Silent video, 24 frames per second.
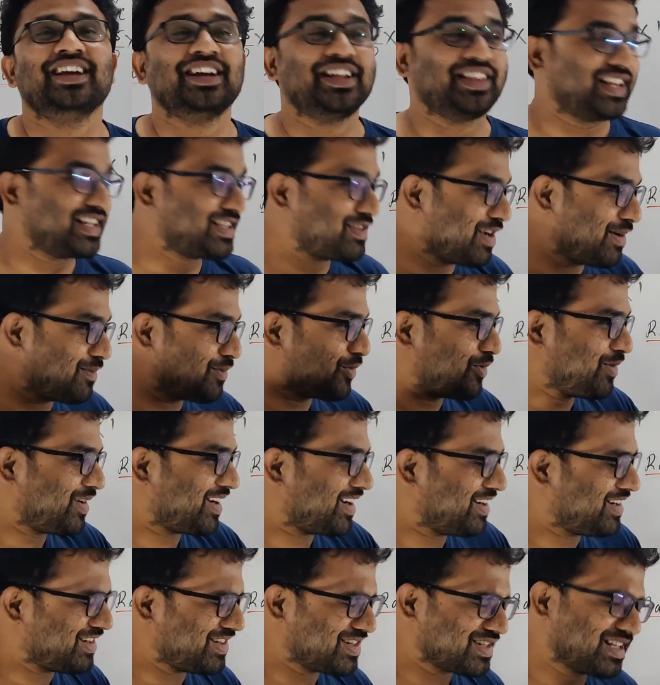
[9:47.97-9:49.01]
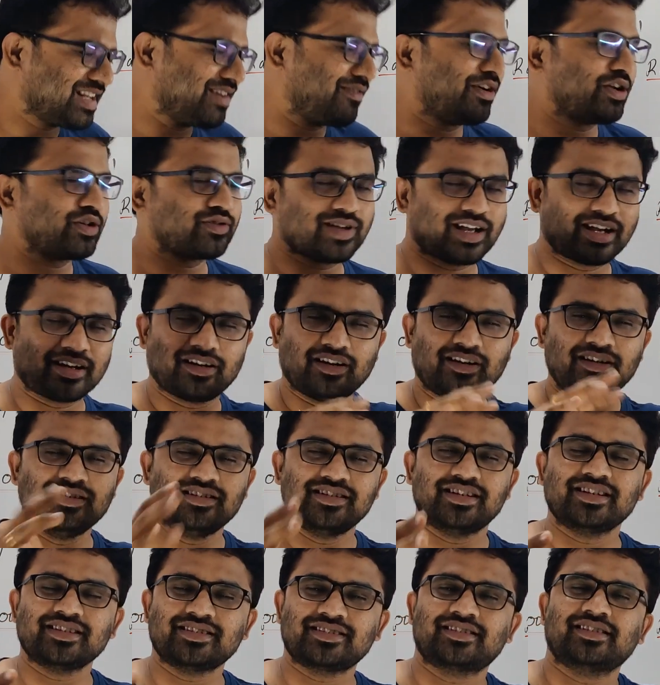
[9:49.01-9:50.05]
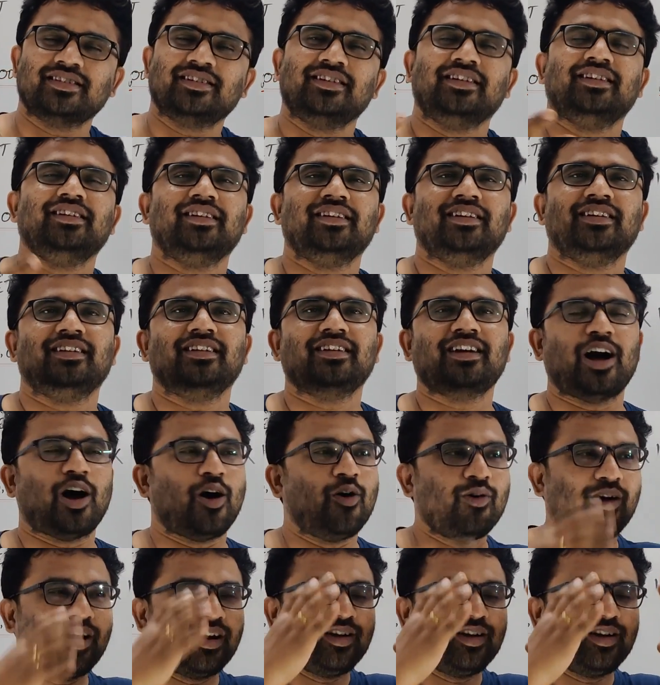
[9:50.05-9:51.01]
that's why I'm doing continuously videos I can't just like how